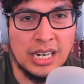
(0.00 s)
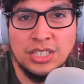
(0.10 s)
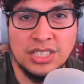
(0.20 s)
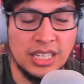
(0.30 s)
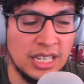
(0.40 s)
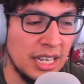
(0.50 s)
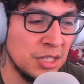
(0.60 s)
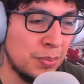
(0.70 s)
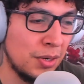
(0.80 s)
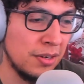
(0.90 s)
kind of just seeing
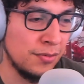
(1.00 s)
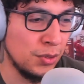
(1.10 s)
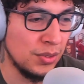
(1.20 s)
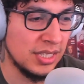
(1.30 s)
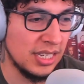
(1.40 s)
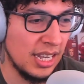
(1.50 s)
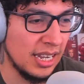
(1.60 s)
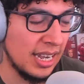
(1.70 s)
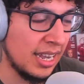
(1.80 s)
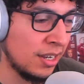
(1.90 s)
his point of view and
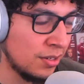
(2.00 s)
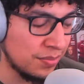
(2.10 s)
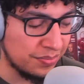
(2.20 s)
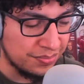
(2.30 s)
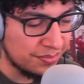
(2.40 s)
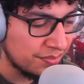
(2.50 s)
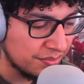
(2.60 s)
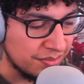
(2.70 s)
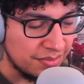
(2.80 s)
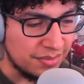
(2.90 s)
saying how,
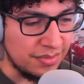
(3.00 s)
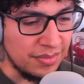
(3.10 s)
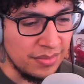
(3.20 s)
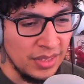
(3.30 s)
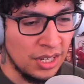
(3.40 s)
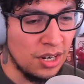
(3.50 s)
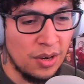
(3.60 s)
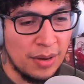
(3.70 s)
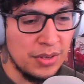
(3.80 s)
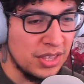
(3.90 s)
you
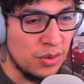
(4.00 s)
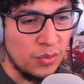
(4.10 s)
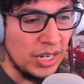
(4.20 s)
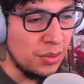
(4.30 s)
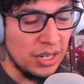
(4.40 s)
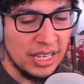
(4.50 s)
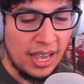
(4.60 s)
know, everything we do